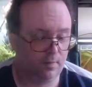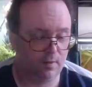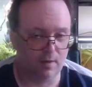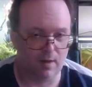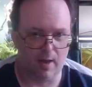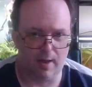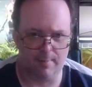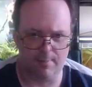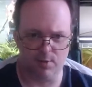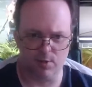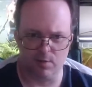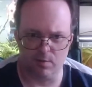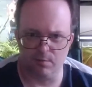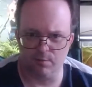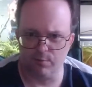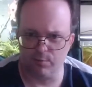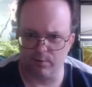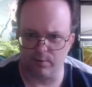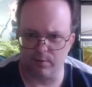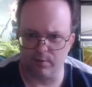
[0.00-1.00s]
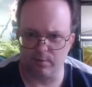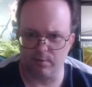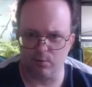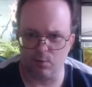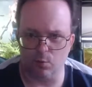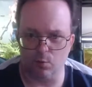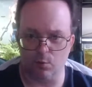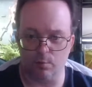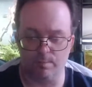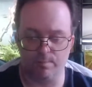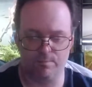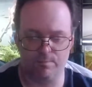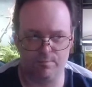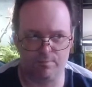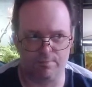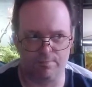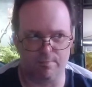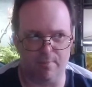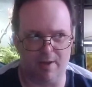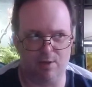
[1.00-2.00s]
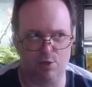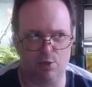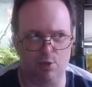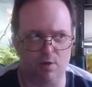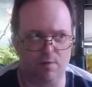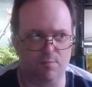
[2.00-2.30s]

Amazon or actually